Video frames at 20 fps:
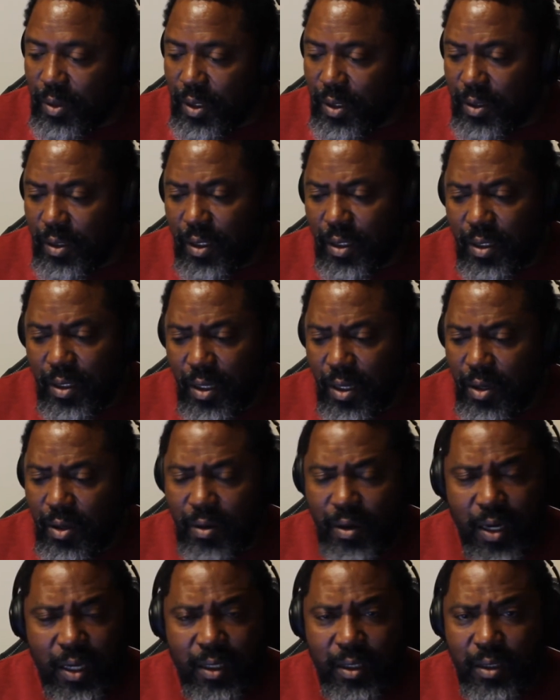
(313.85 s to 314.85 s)
He said, no,
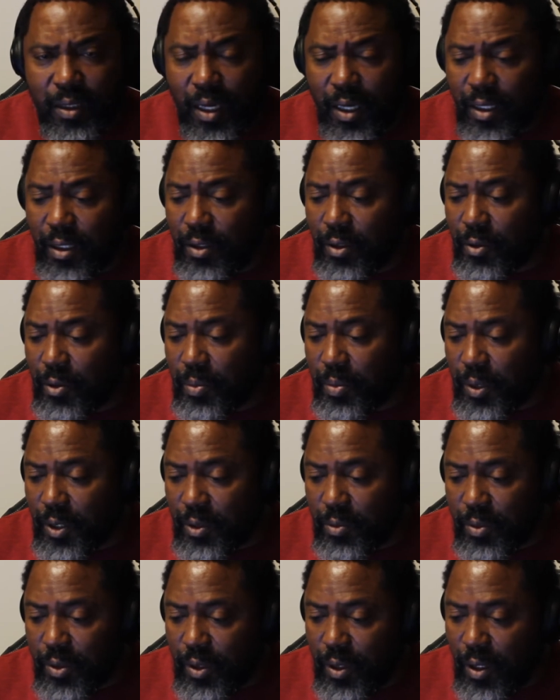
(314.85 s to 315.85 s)
I didn't know the
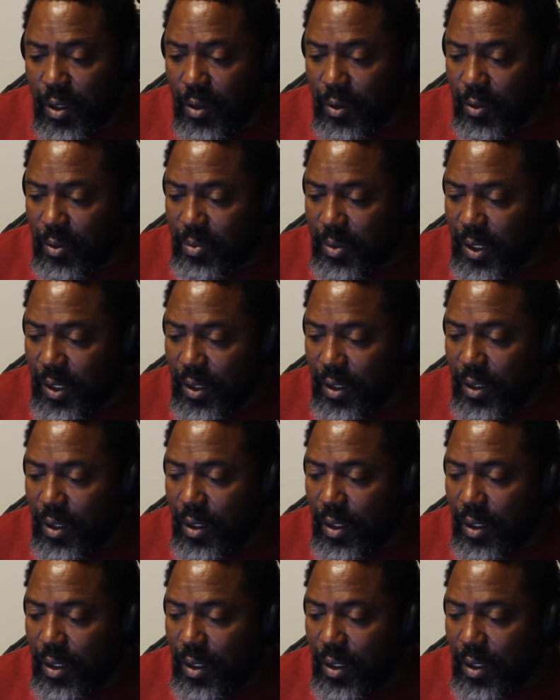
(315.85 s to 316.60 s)
police was called on me.